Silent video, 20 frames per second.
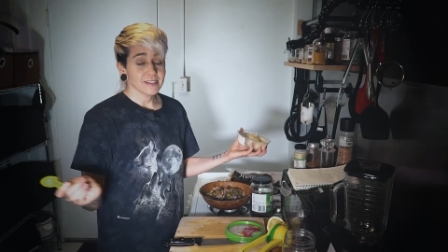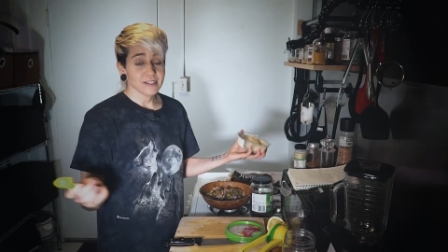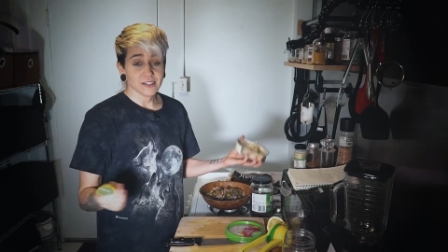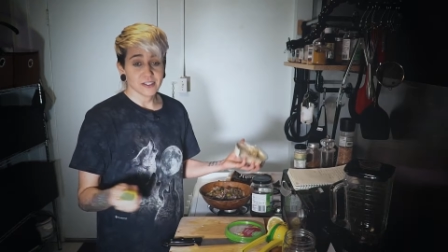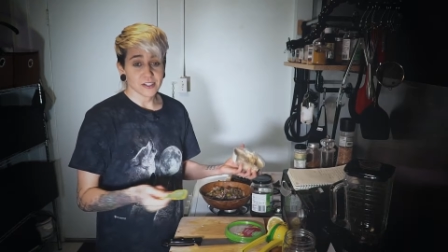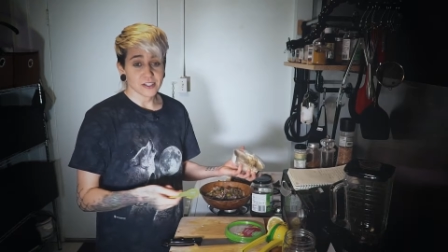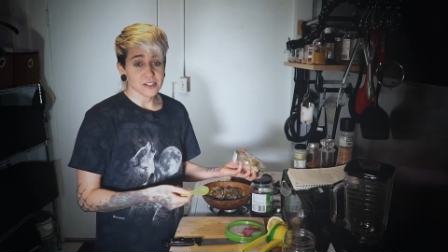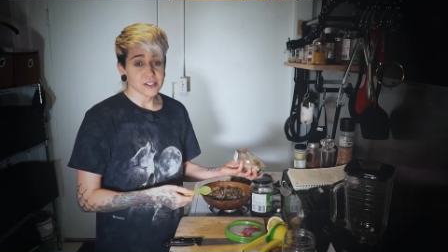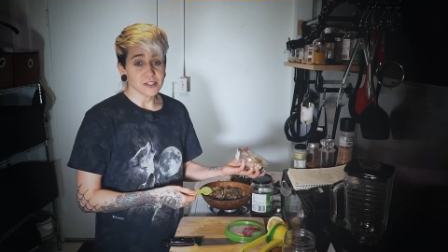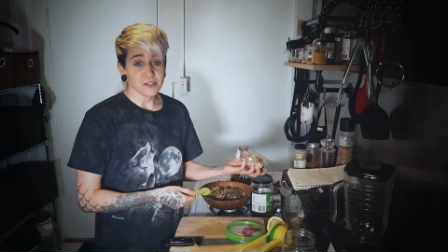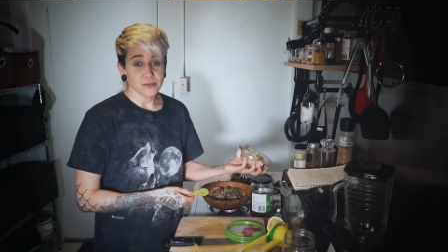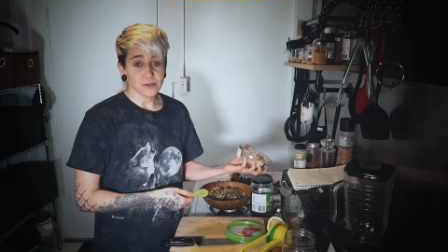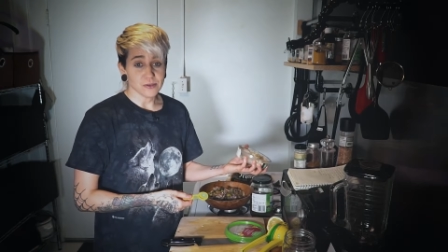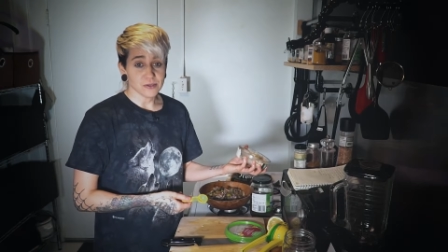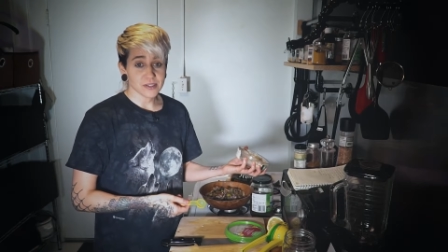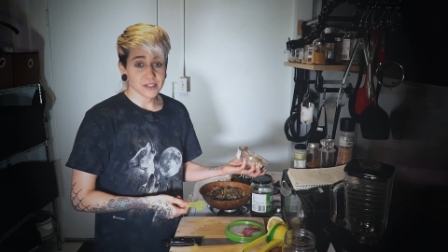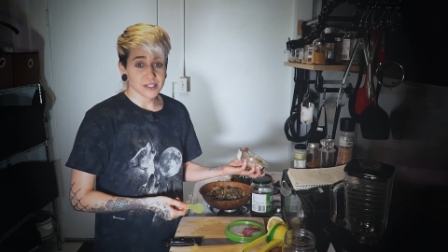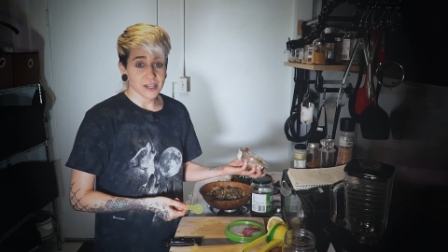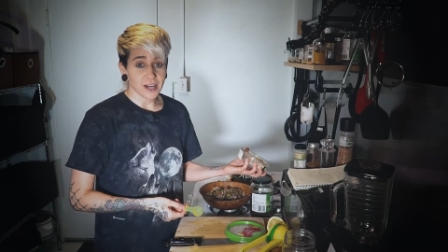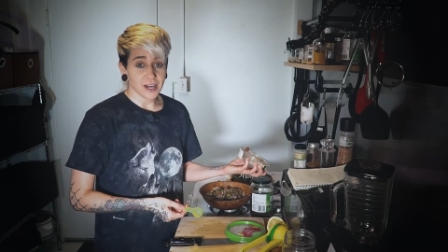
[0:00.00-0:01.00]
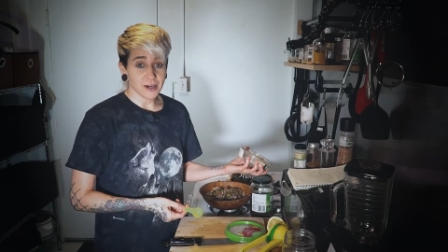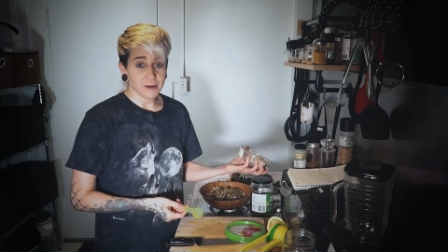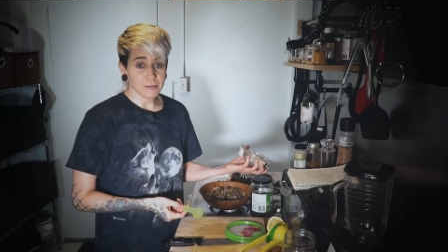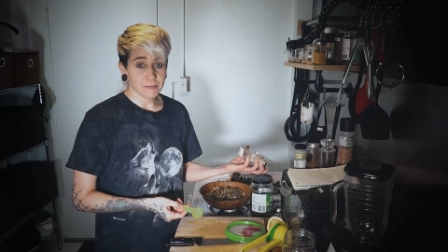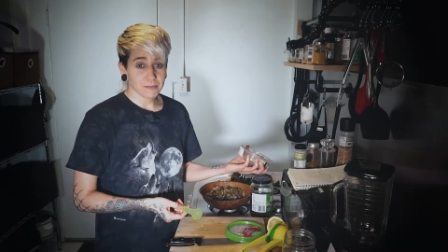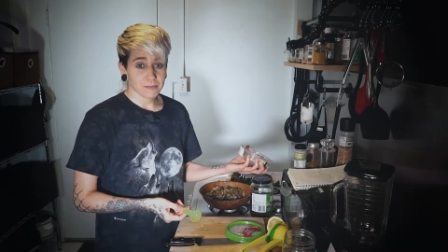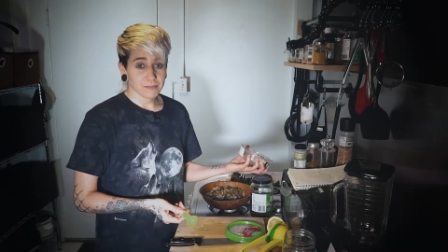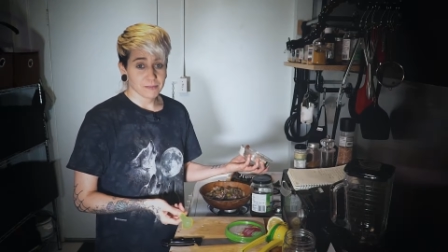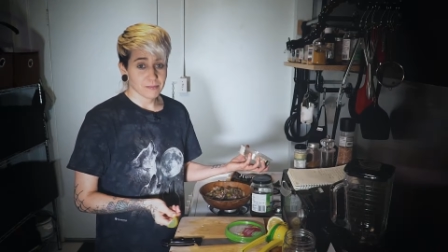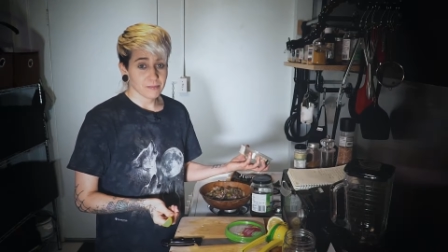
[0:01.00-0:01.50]
just use
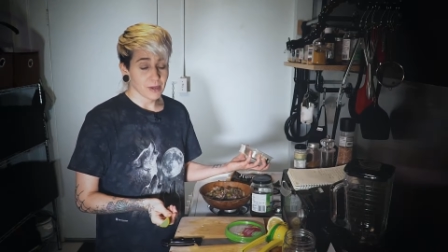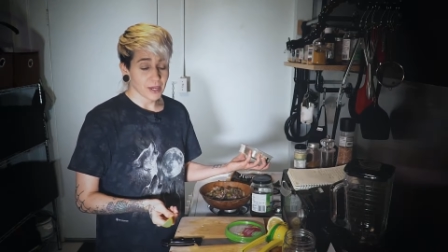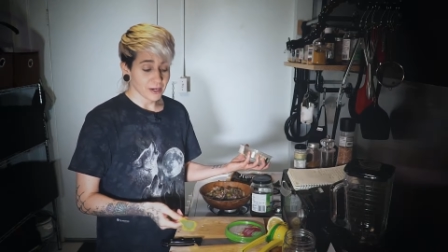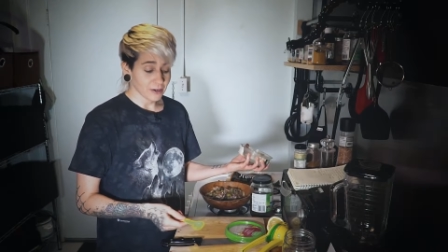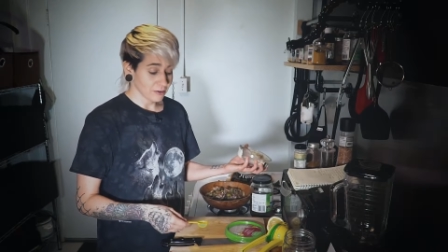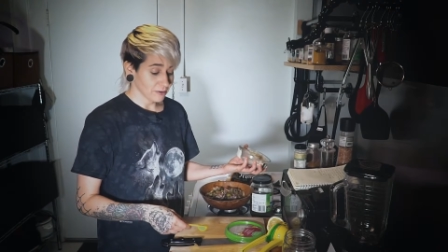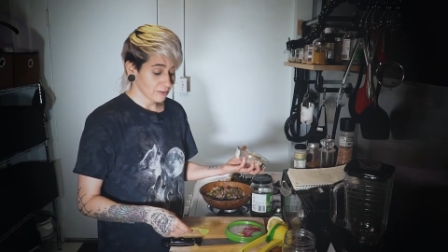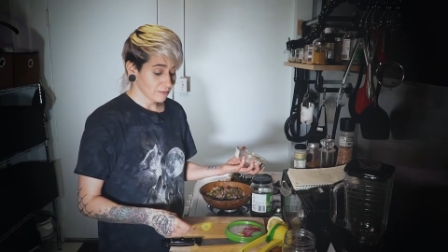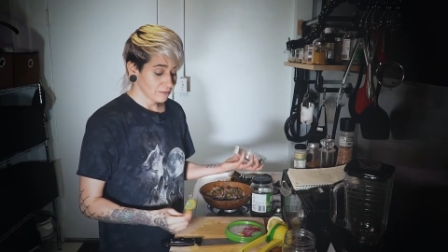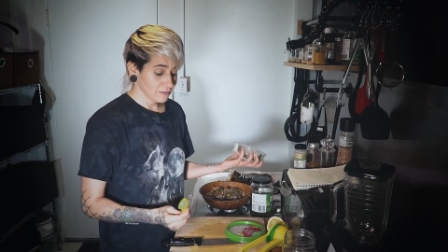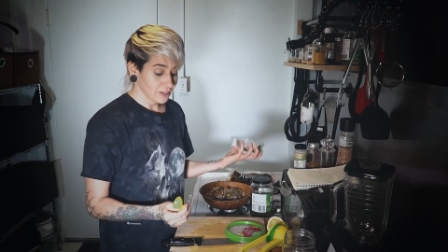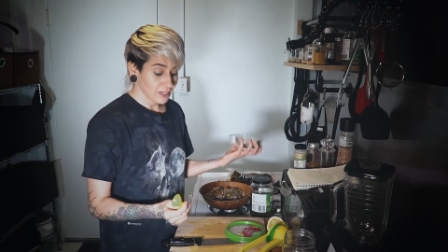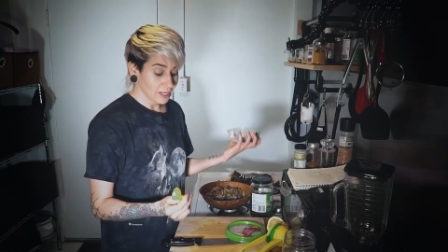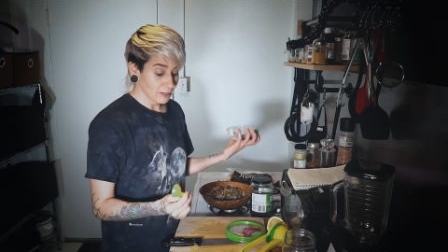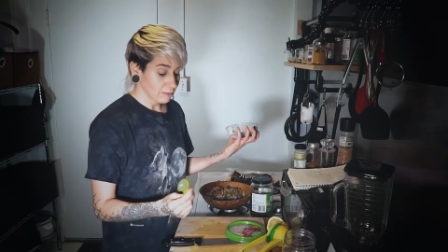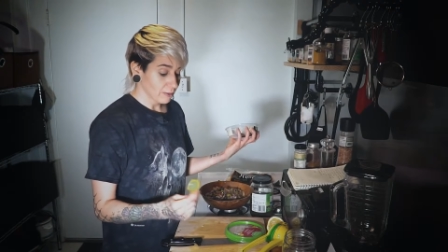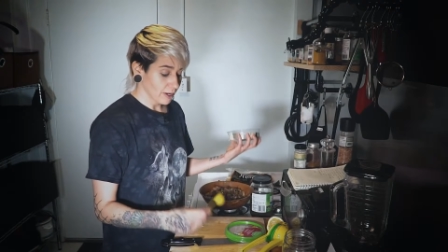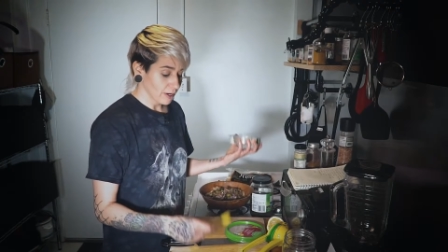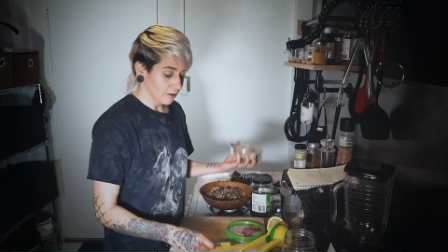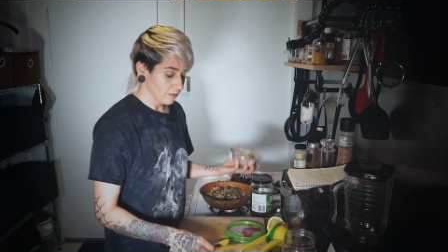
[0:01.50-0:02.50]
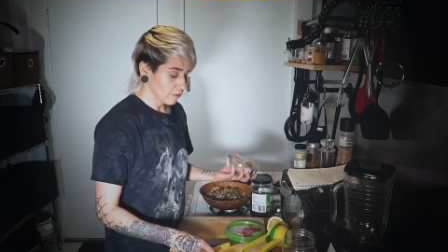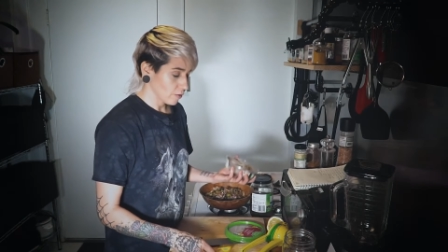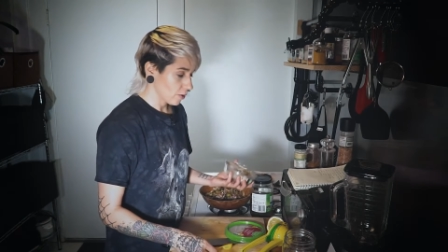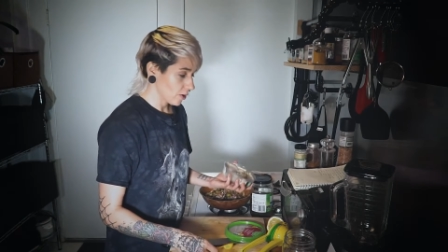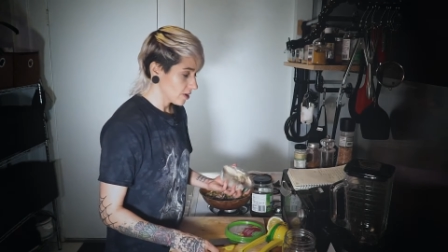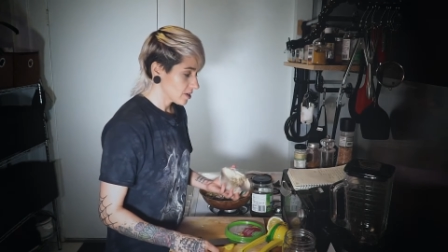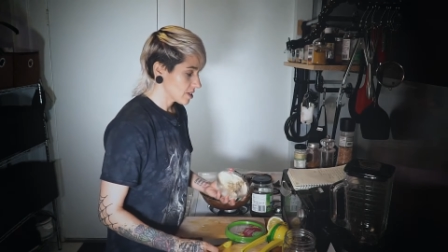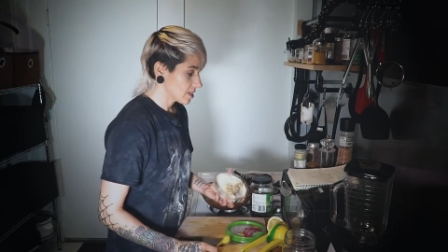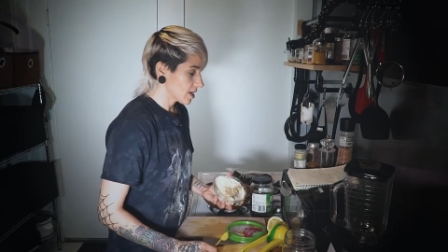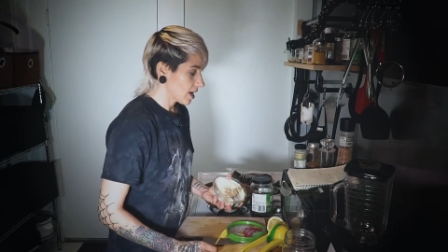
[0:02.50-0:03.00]
mayo, vegan mayo, of
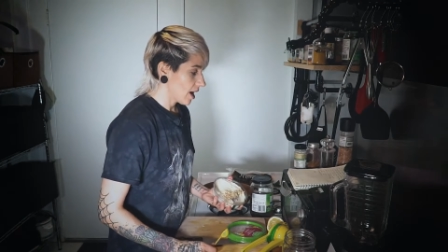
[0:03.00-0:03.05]
course.